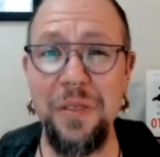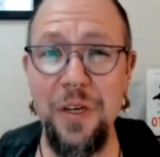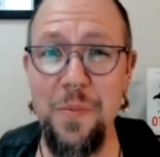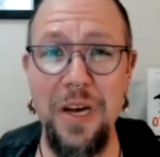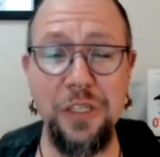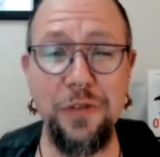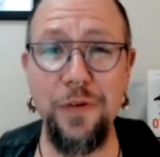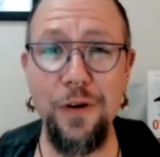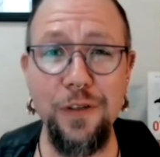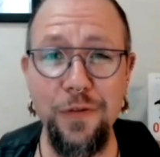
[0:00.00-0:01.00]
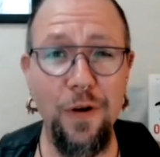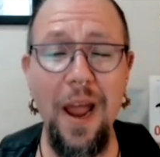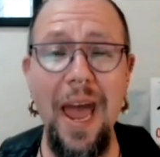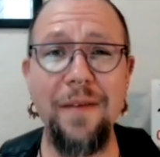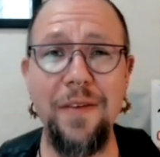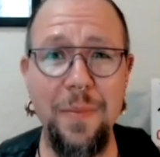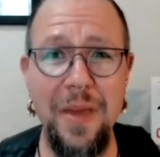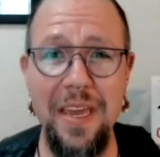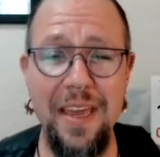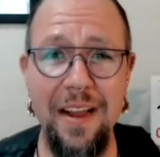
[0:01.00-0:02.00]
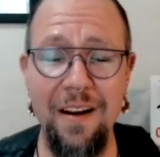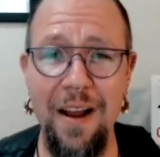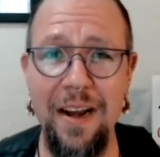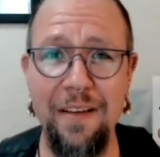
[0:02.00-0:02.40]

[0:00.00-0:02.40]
so much first for having me here. And